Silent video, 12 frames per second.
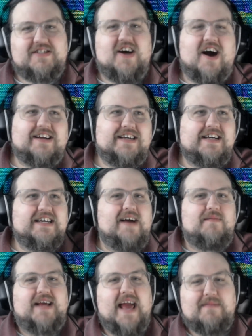talking
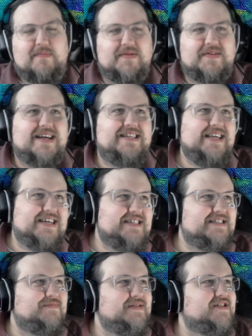and we came up with
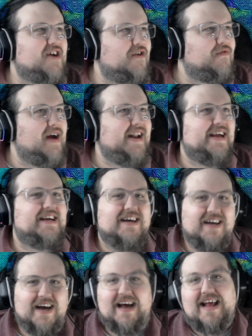ideas and we started writing
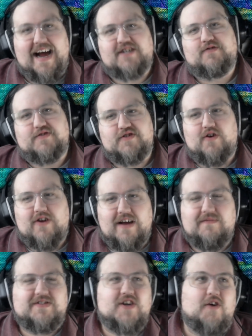an actual story
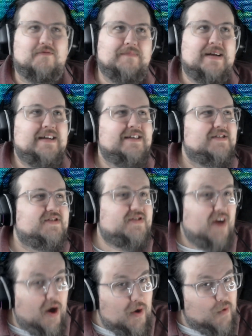of its own.
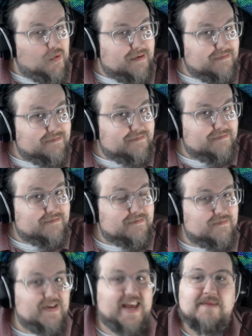So
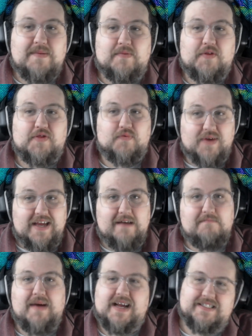we came up with 3
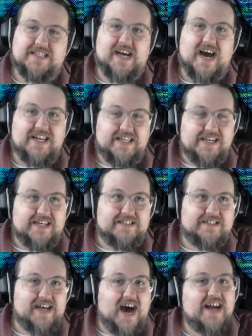basic
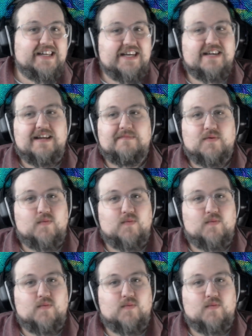ideas. Idea number